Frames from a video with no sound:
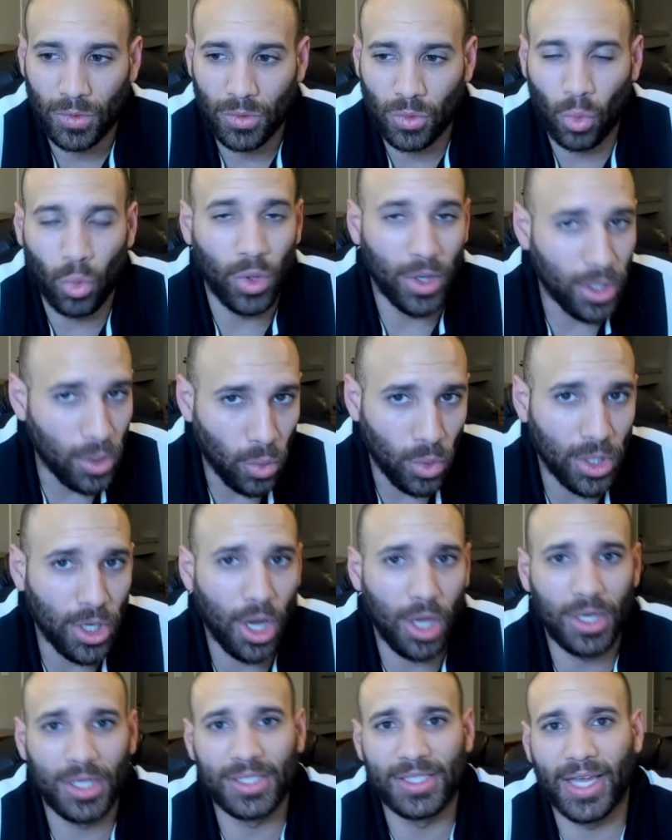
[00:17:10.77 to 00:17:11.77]
Won
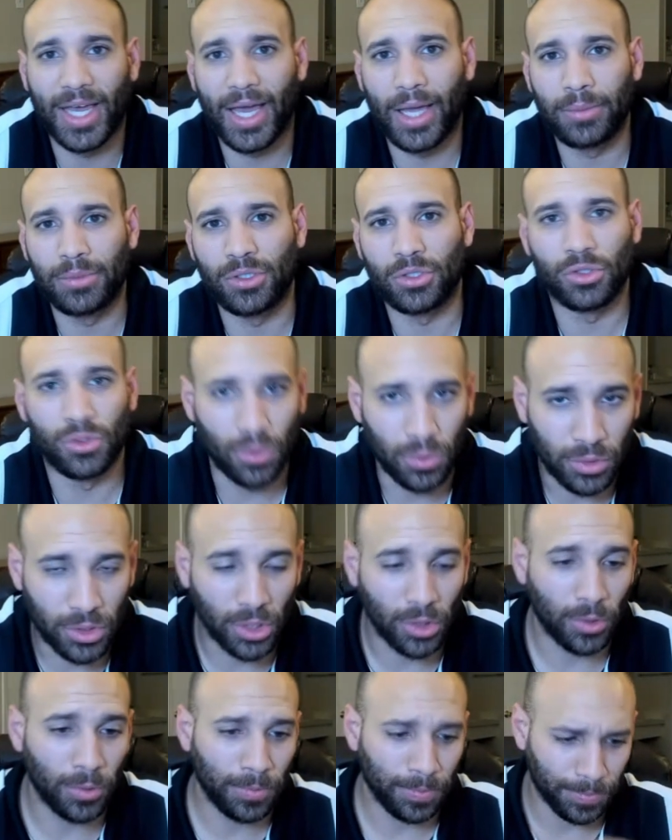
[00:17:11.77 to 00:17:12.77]
all his games and drew
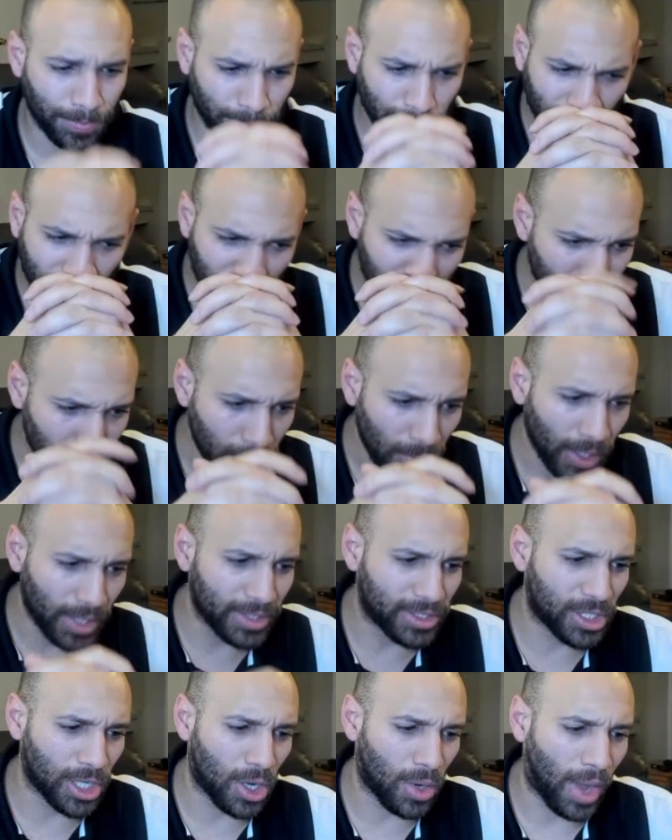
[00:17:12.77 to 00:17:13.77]
two.
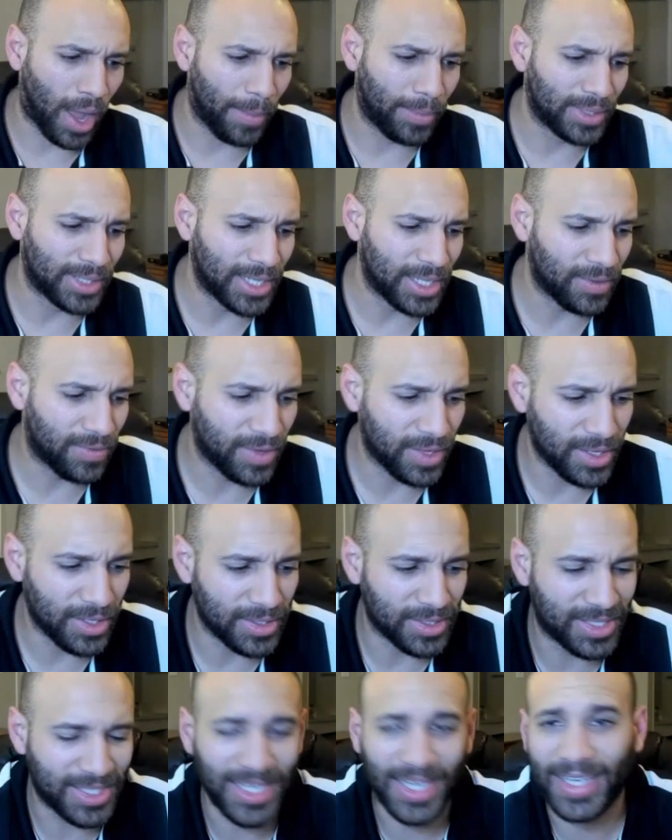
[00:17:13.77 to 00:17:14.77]
And so I believe
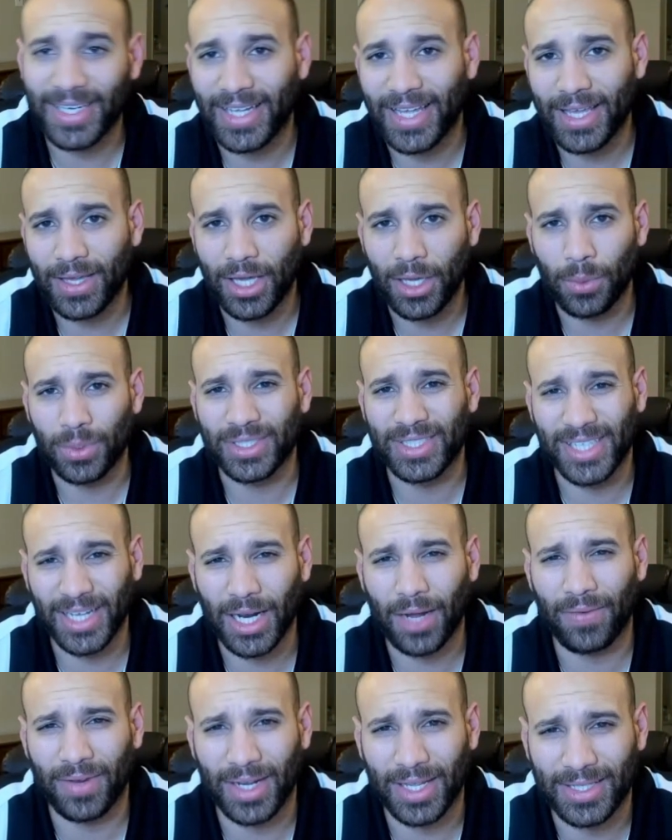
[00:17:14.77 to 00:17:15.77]
he's 10. He was
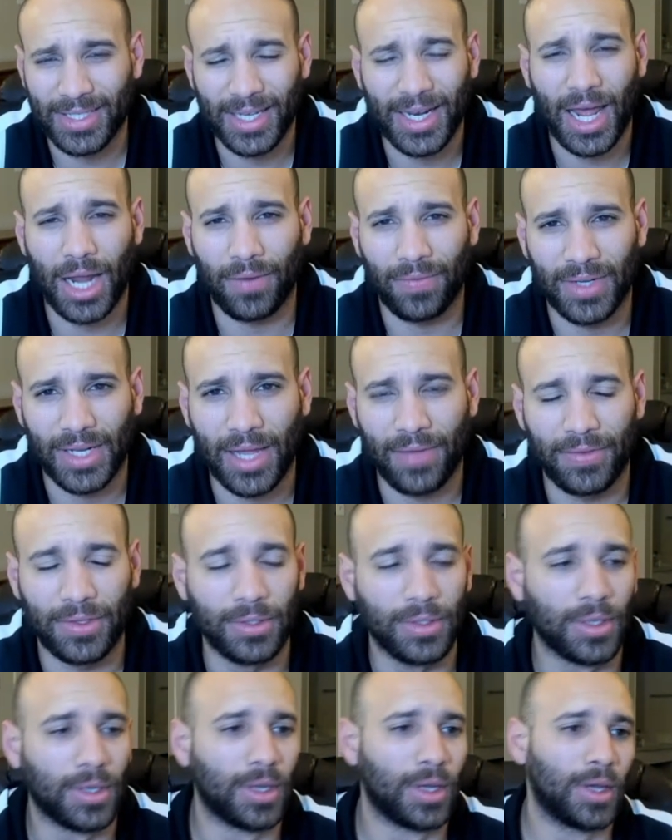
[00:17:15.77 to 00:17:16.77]
10 out of
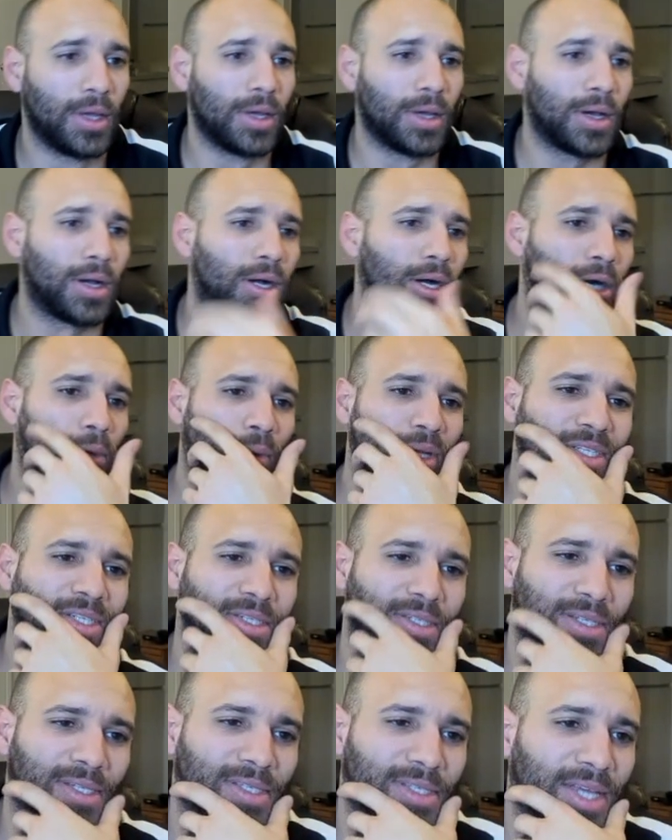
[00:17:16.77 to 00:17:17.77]
11, which
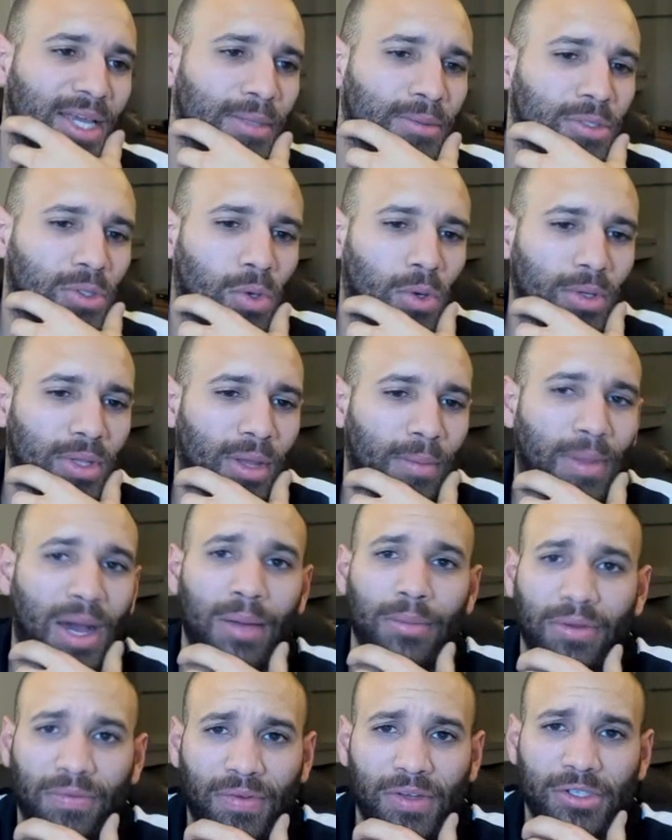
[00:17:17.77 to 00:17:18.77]
is the same score that
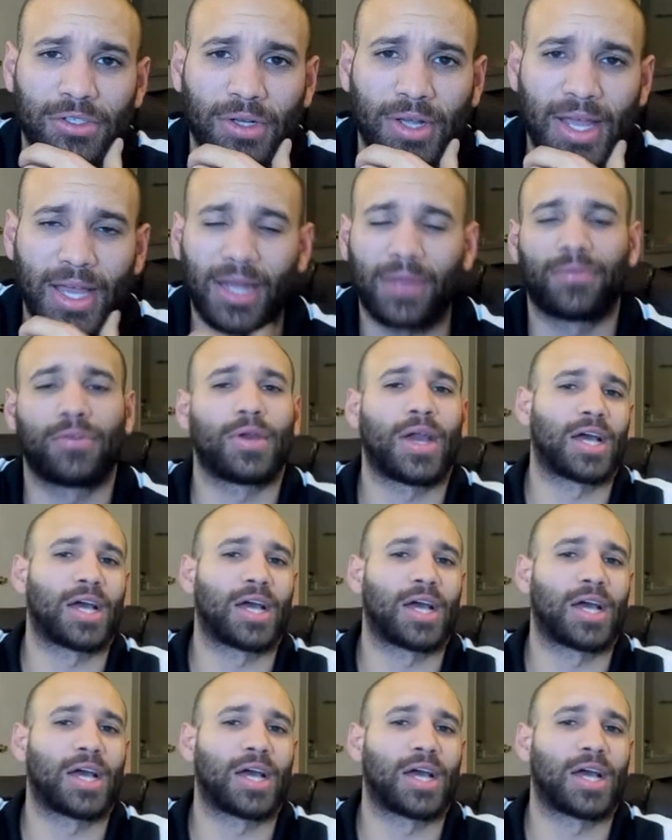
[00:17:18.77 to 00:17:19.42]
Bobby Fischer had. If you